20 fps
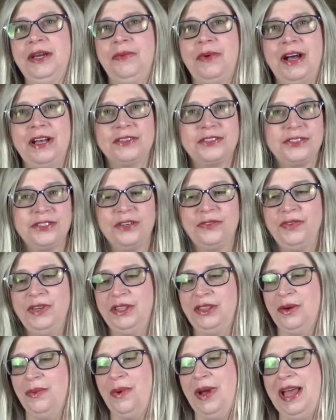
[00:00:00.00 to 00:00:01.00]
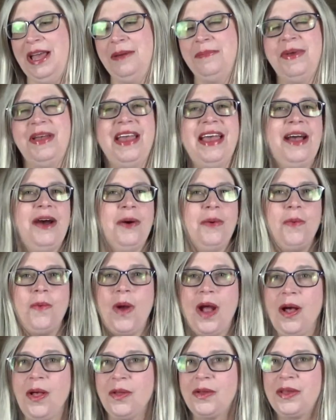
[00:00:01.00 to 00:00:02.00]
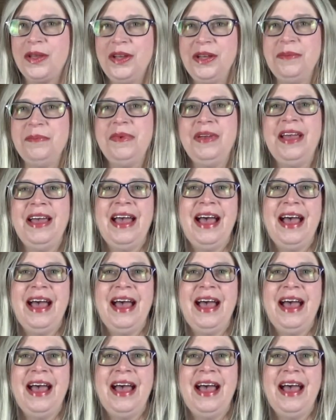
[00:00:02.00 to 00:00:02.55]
while surfing the web, welcome.